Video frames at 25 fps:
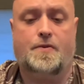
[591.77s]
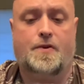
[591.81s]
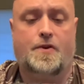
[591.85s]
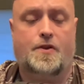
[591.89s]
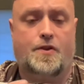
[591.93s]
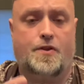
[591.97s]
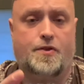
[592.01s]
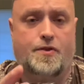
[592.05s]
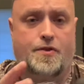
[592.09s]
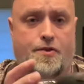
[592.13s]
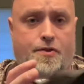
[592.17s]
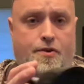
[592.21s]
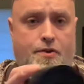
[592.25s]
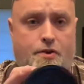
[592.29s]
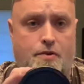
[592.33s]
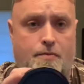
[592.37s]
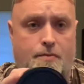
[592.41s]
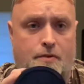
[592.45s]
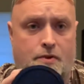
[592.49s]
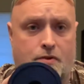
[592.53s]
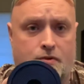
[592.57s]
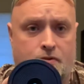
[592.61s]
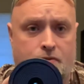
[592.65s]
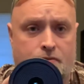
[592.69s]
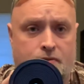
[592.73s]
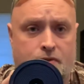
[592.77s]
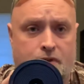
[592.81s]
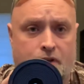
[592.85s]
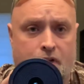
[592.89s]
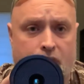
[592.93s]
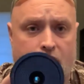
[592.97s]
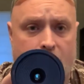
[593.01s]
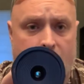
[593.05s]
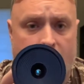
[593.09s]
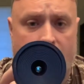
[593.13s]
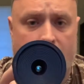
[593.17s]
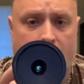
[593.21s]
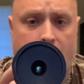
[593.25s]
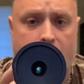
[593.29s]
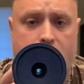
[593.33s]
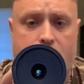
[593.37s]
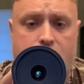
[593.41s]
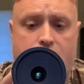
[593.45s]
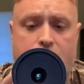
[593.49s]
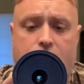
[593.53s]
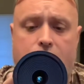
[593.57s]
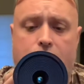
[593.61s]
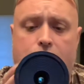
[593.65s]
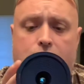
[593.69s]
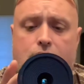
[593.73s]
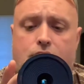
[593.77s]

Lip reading: Thermal, HD